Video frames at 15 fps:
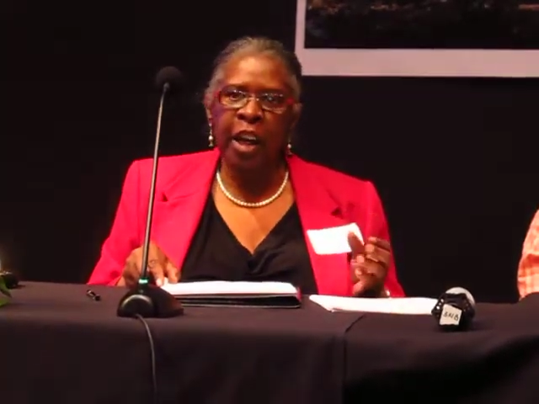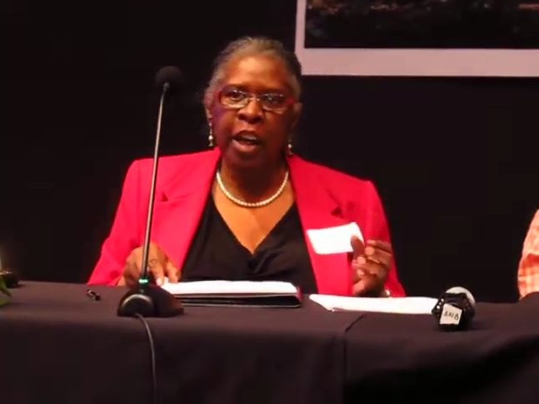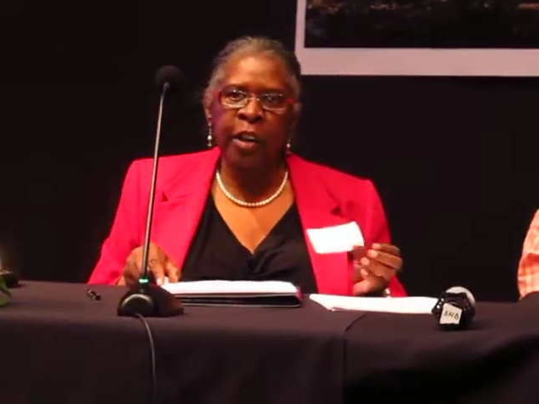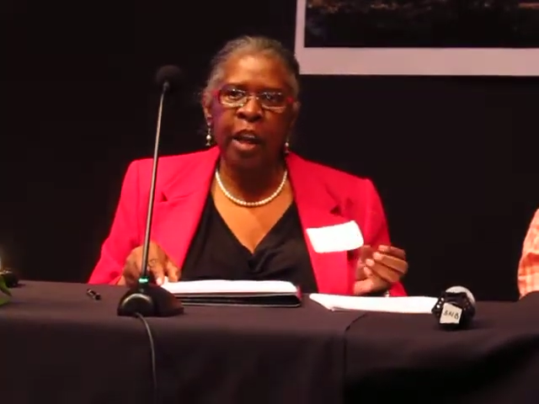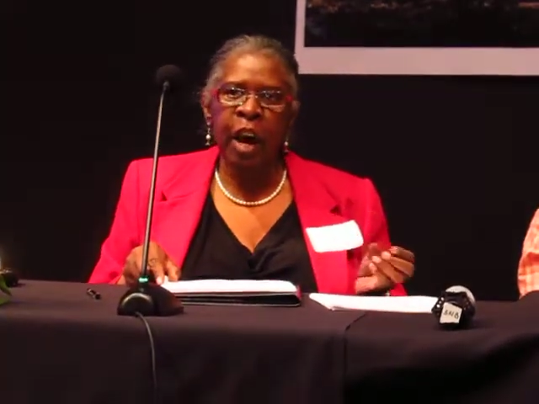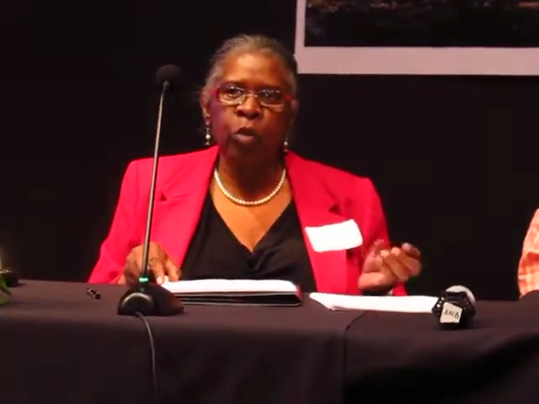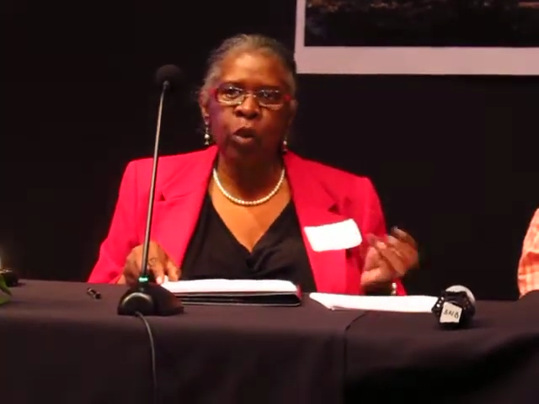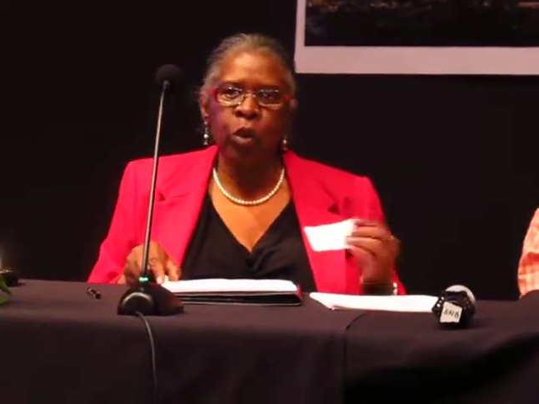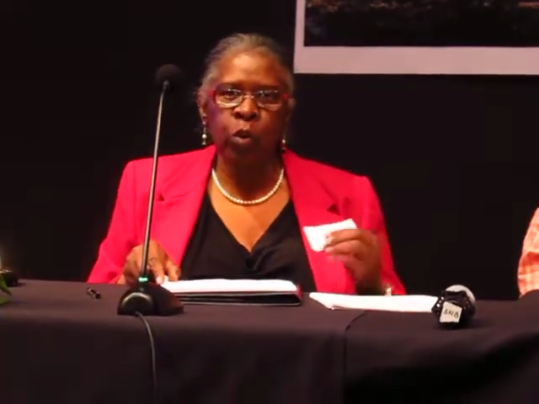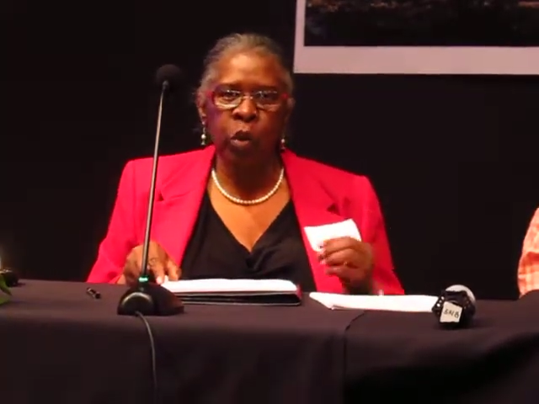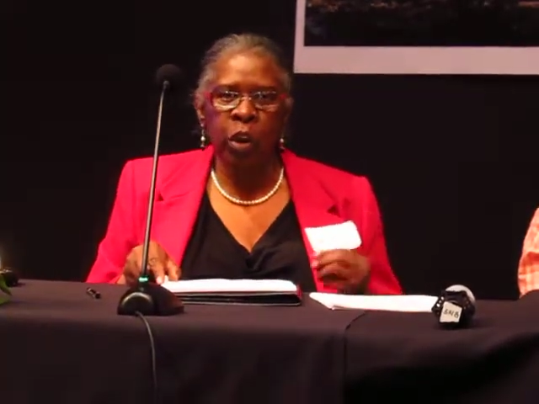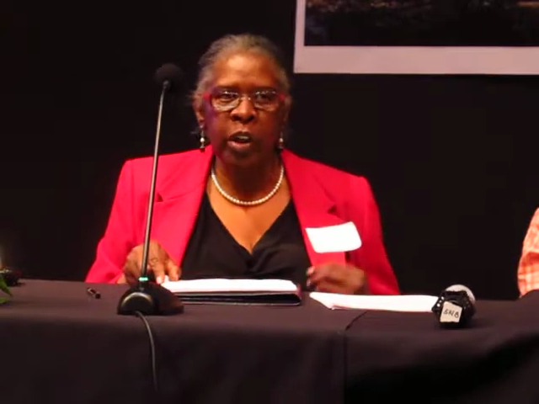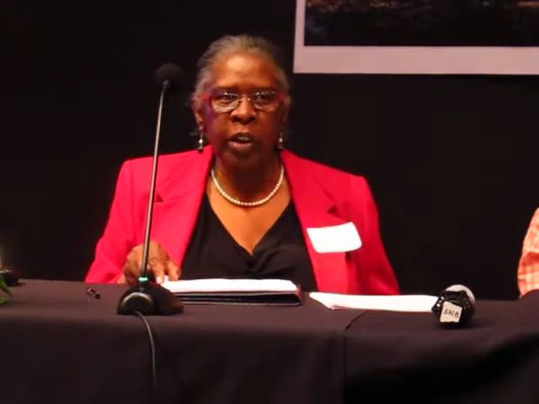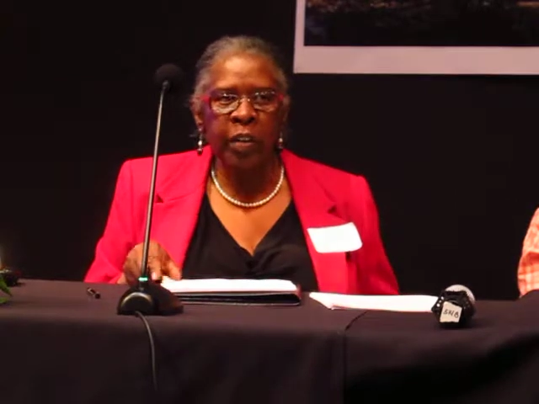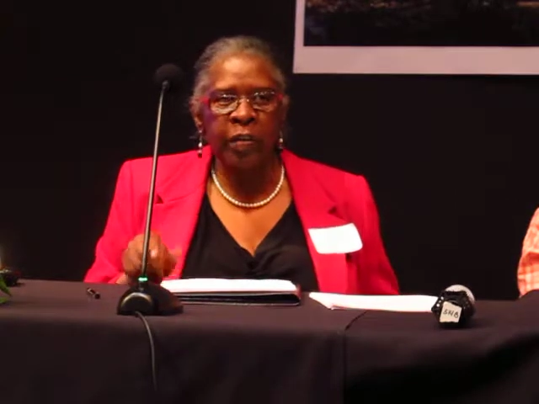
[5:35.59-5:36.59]
And that was
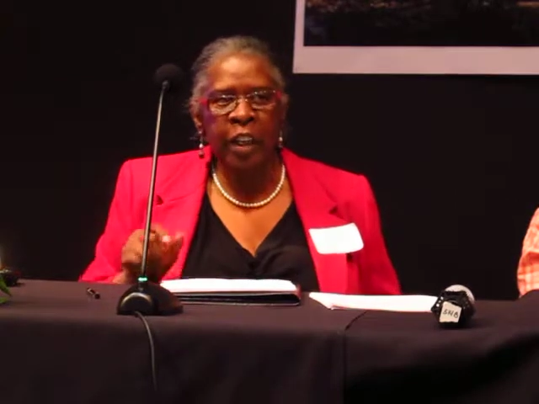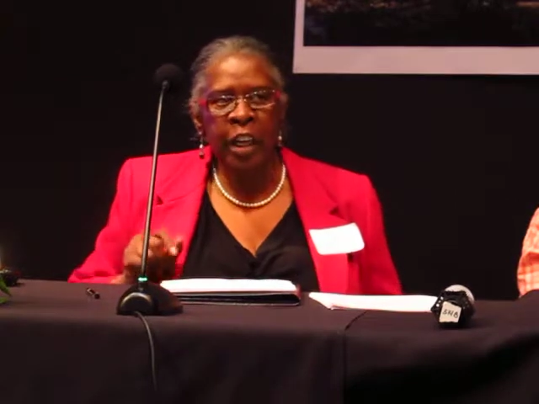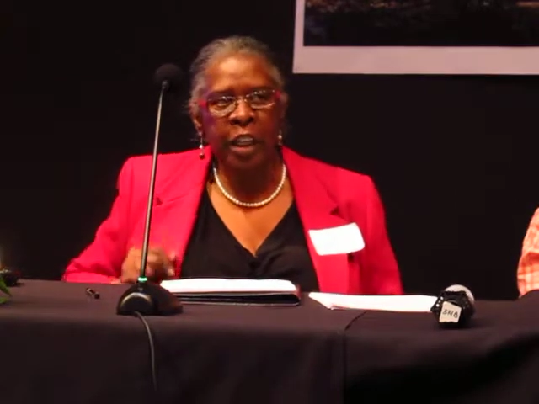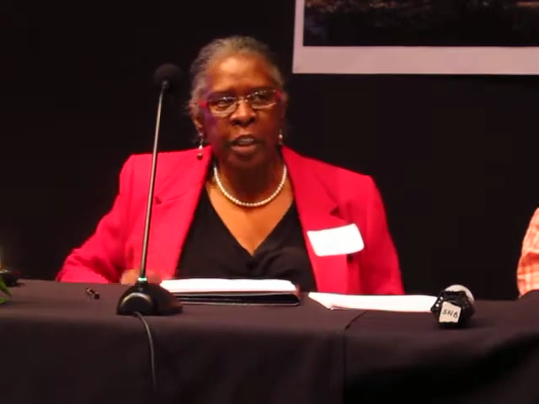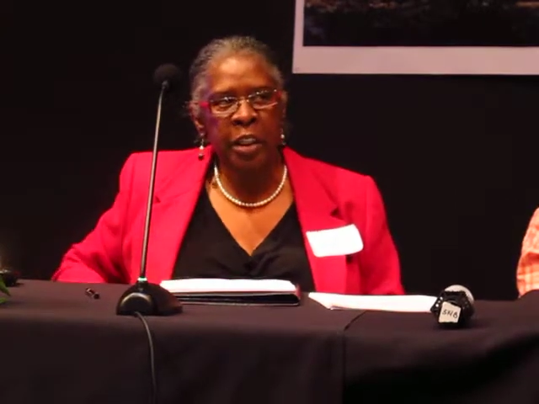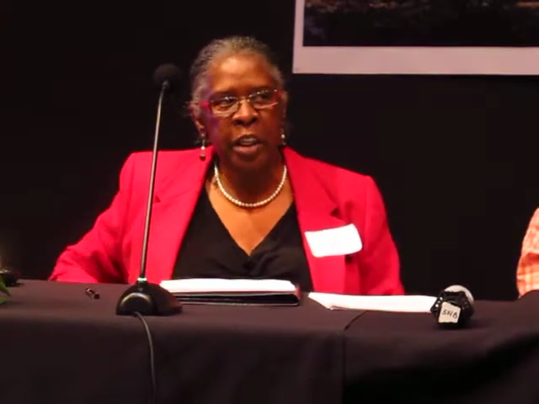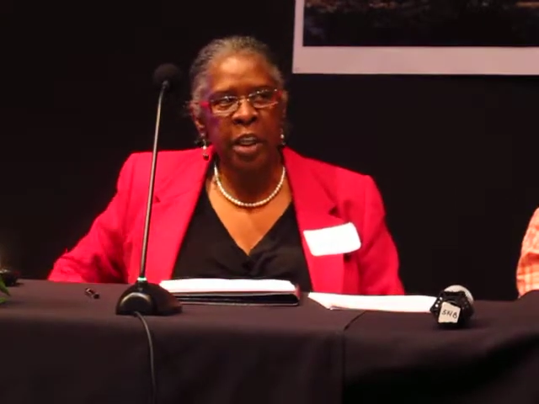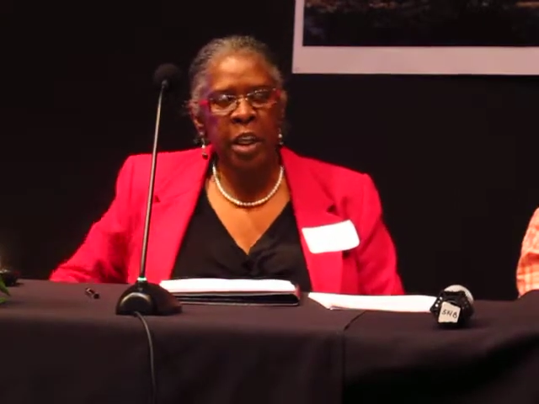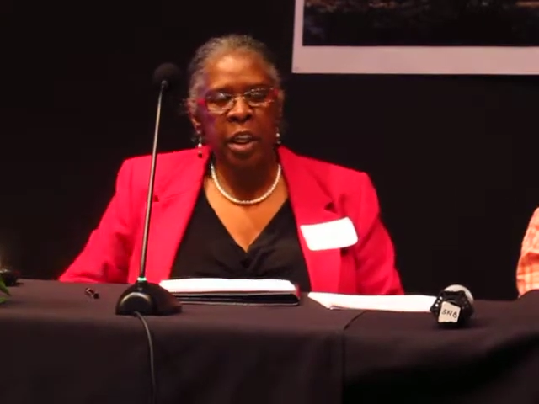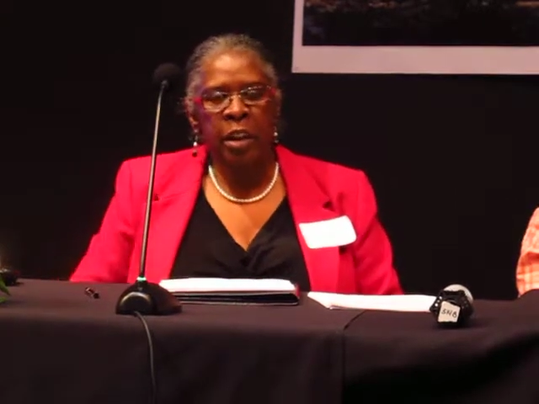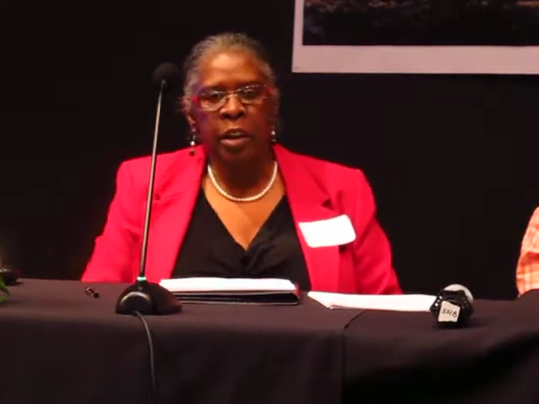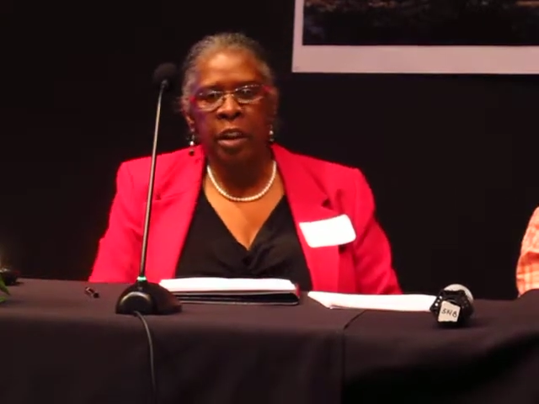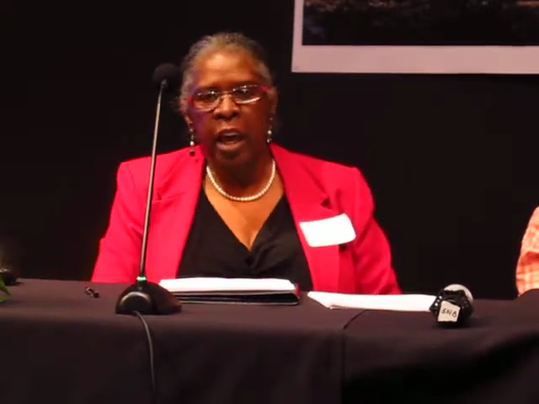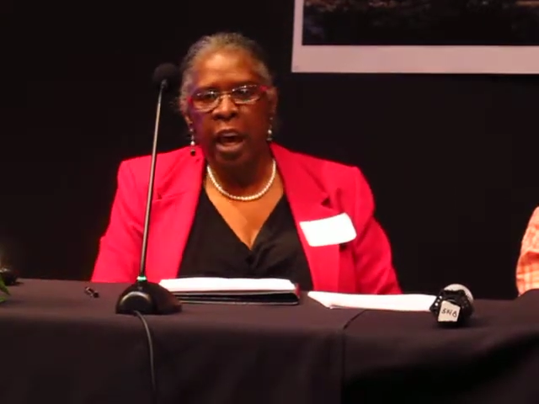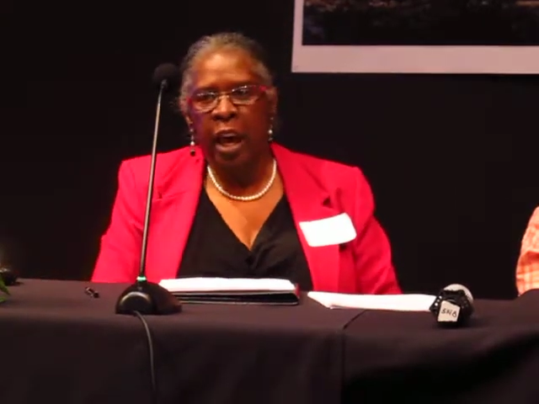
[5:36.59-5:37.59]
one of the things
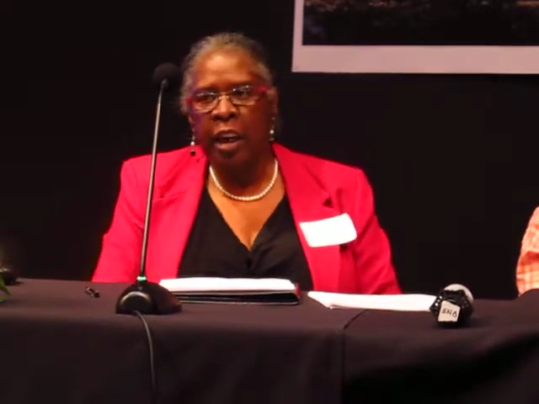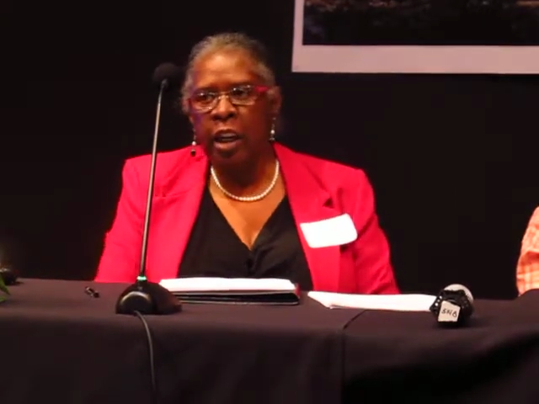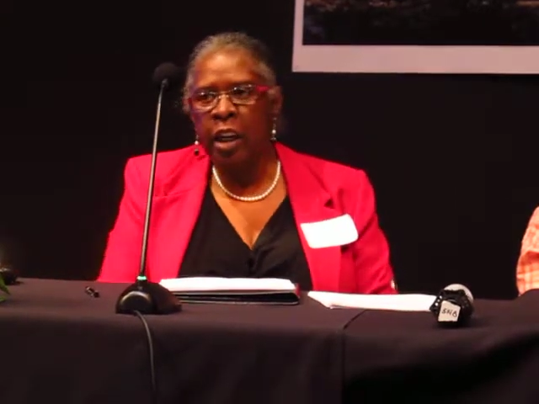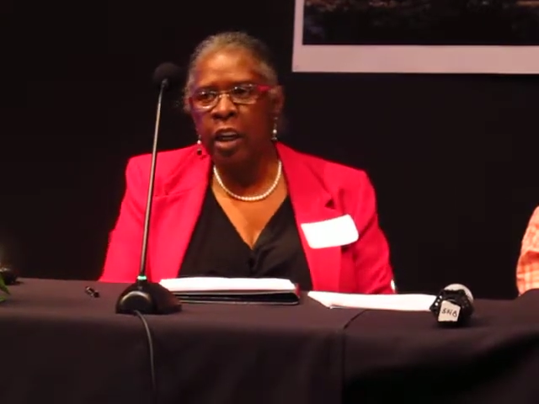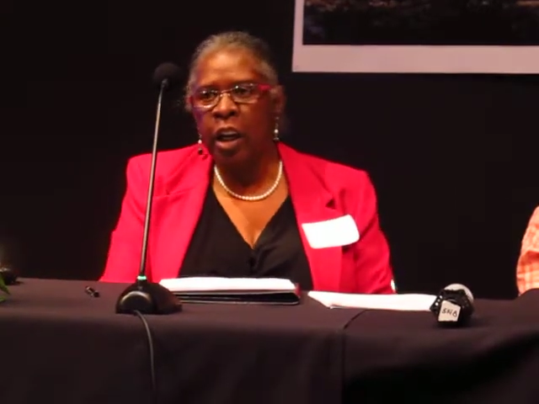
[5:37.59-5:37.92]
that